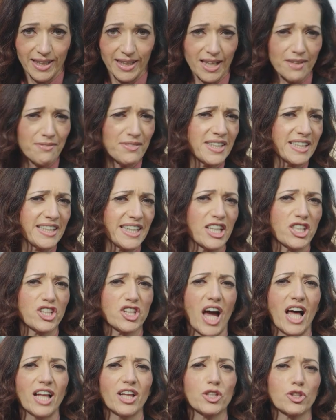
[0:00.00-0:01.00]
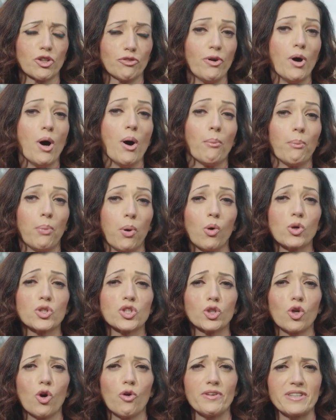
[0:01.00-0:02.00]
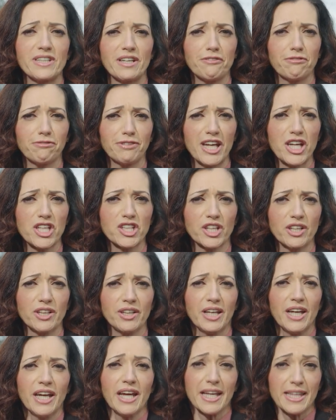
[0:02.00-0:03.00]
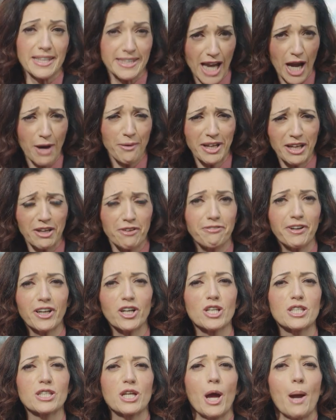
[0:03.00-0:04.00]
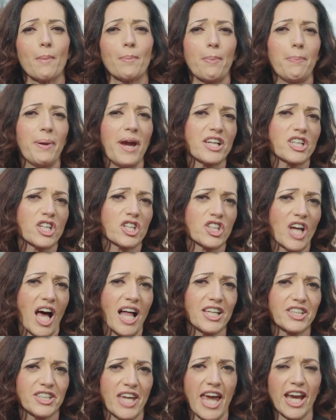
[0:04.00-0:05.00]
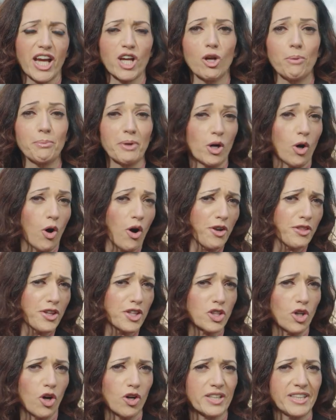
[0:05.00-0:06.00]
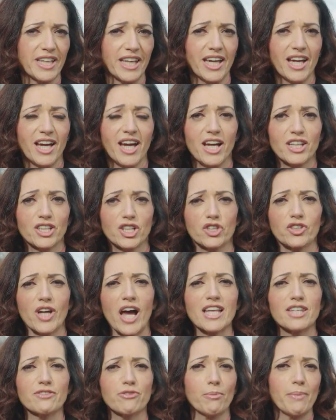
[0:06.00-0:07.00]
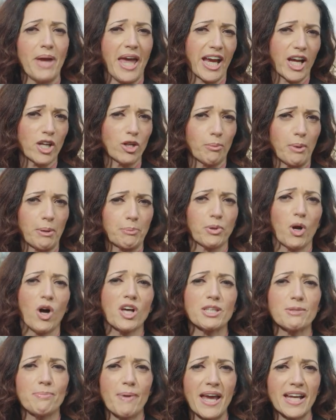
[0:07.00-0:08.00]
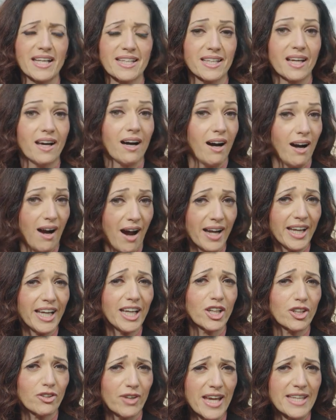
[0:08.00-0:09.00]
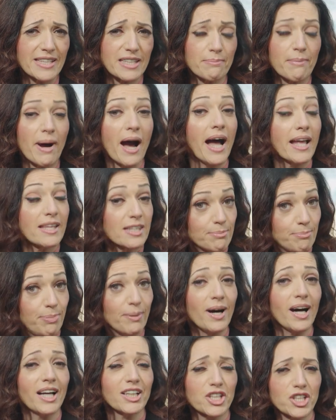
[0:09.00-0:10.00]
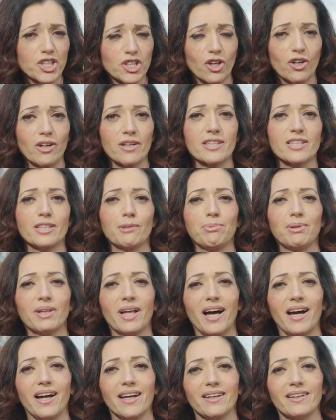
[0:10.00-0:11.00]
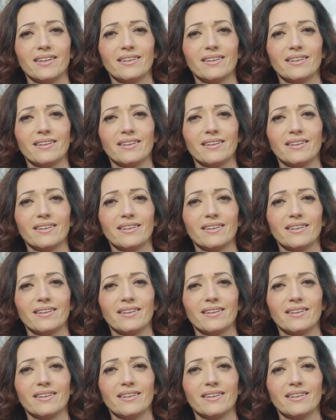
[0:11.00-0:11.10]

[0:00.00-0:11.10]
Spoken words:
Given today's challenge of post-COVID inflation, towering figures prepared to challenge economic orthodoxy to transform economic prospects are in great demand, but short supply.